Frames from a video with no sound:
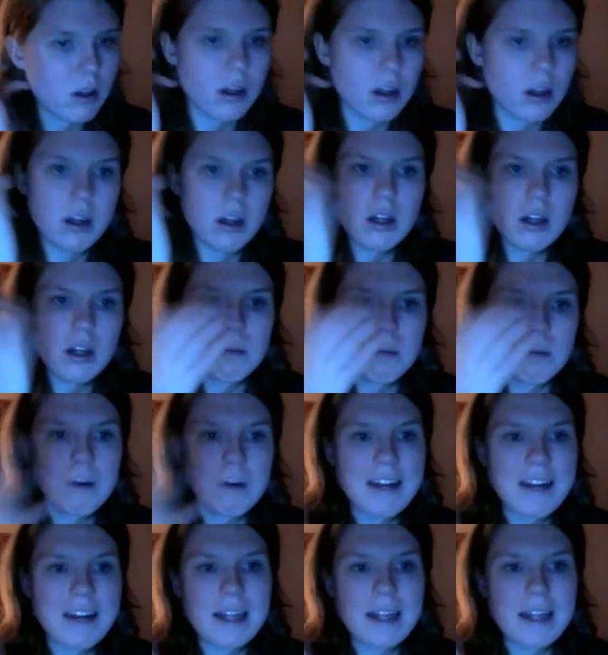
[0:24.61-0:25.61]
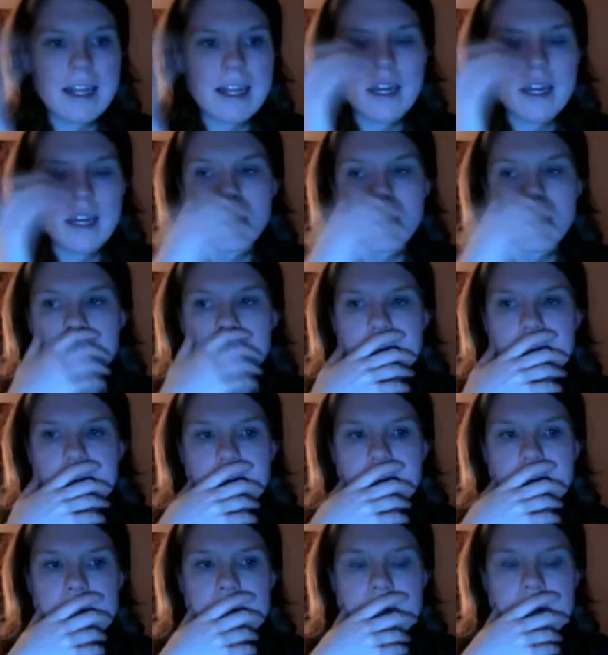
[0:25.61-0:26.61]
one day late. Sorry
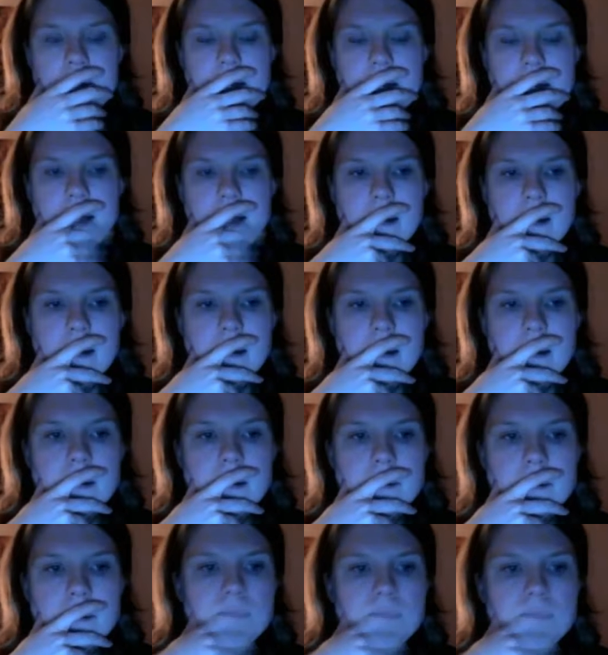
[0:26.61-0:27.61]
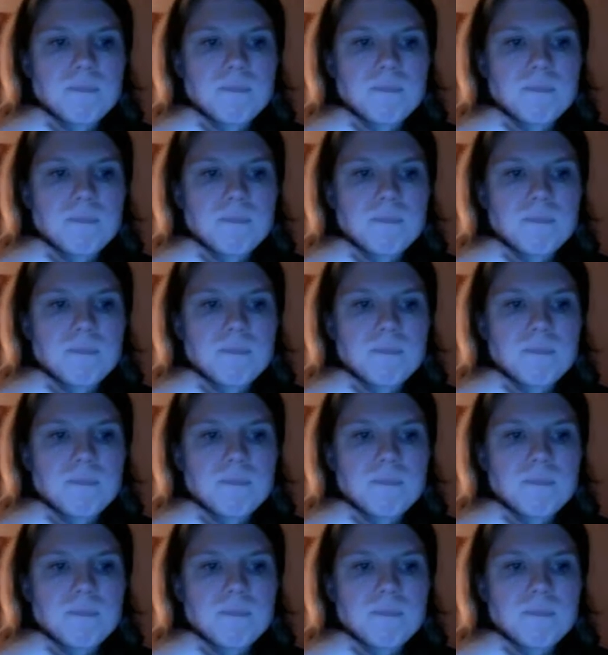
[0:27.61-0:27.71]
about that. The